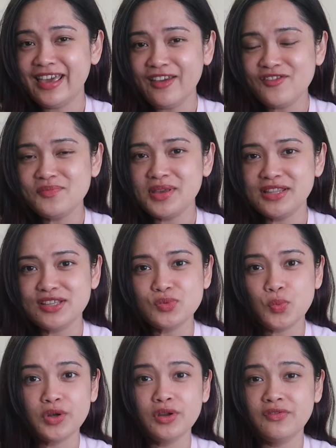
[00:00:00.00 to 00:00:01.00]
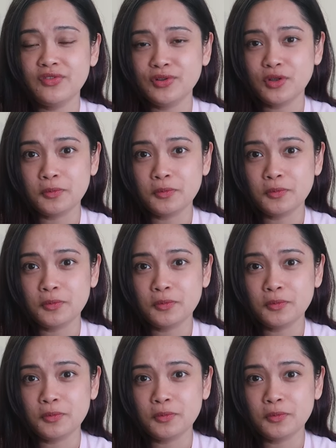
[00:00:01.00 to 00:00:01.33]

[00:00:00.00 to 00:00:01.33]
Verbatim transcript: gave me this wonderful